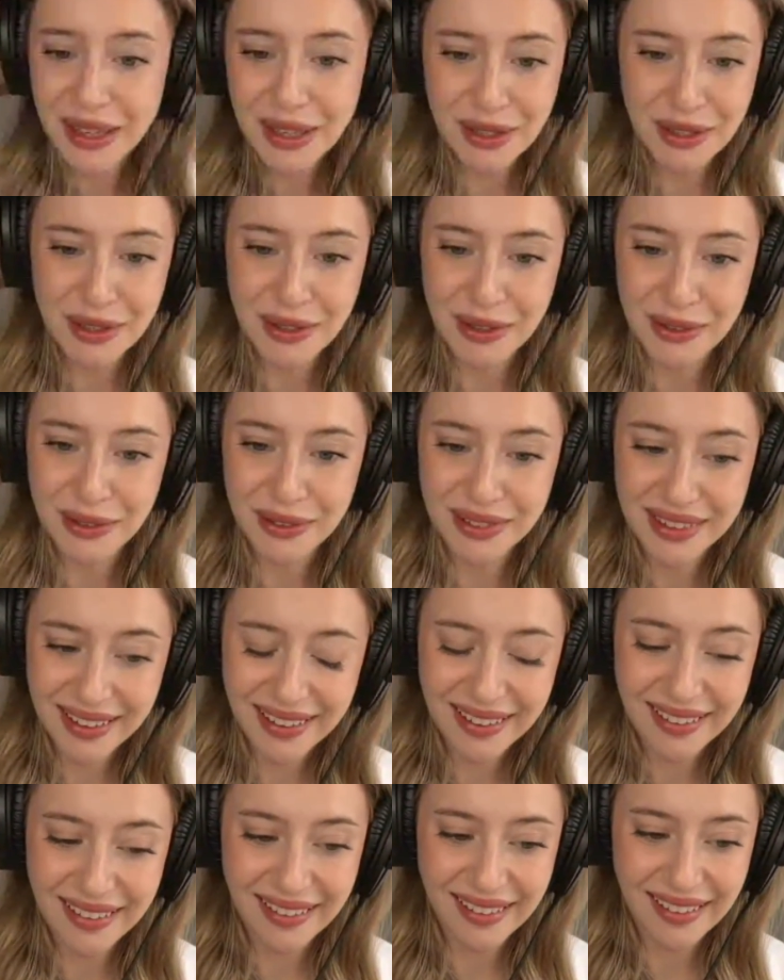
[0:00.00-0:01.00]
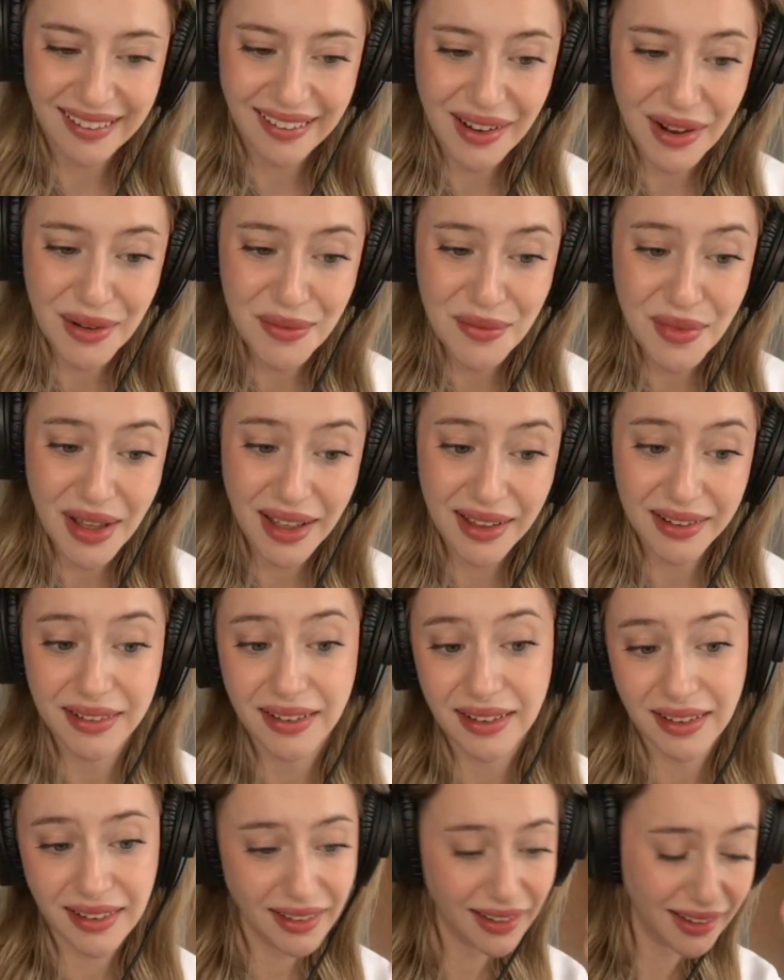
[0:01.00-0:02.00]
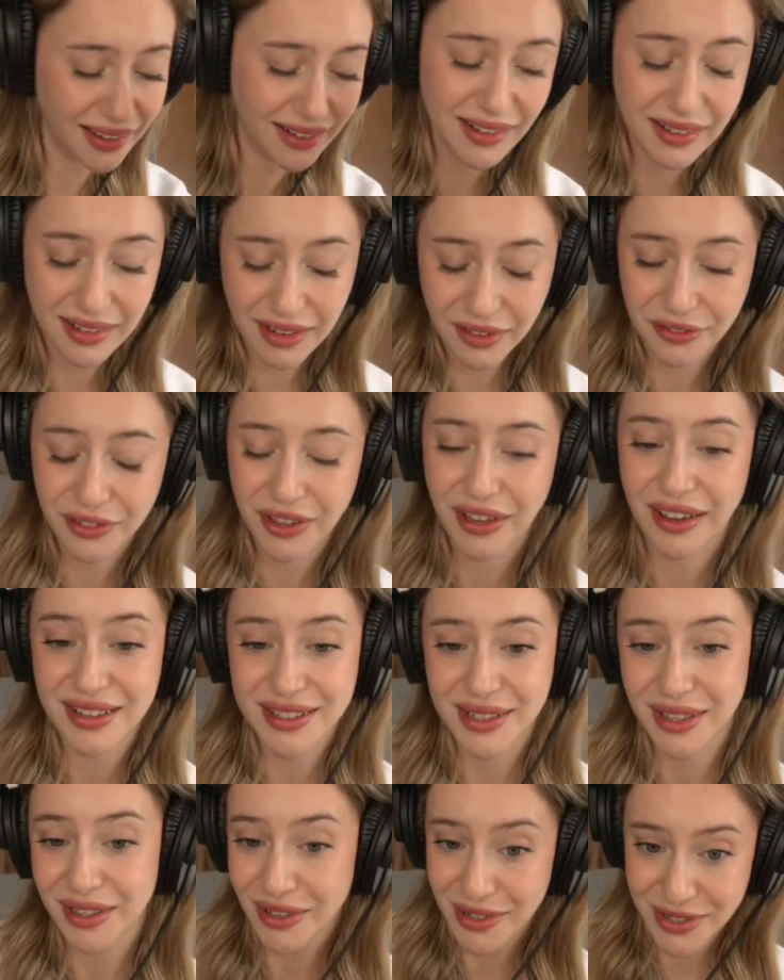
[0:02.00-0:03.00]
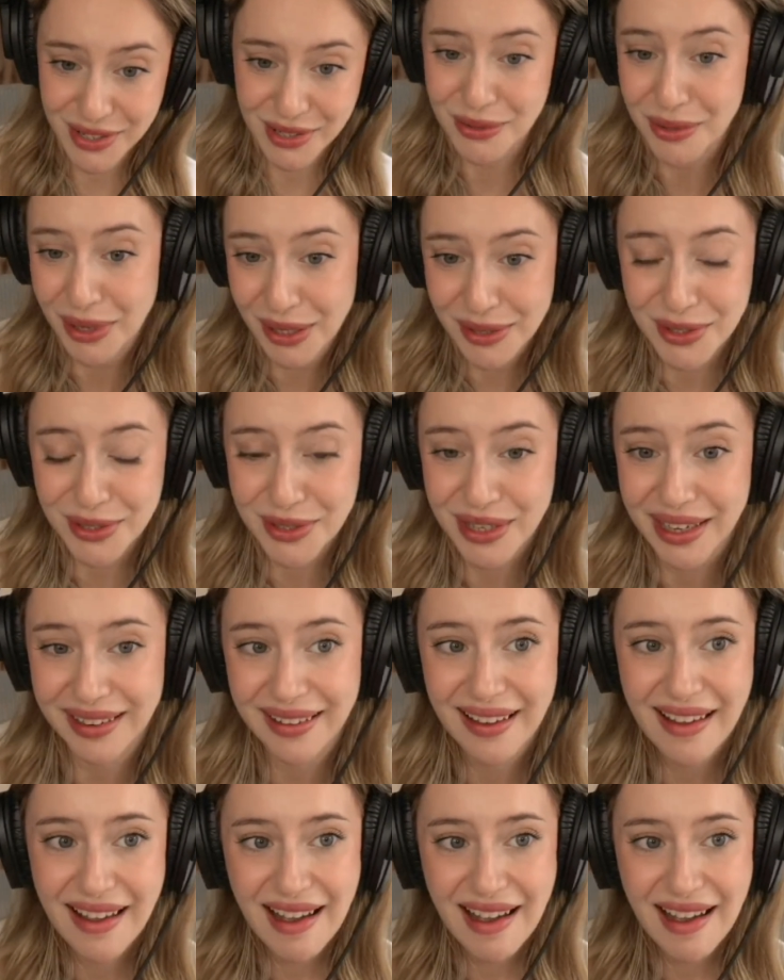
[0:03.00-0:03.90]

you. Yeah. And if you guys are also wondering,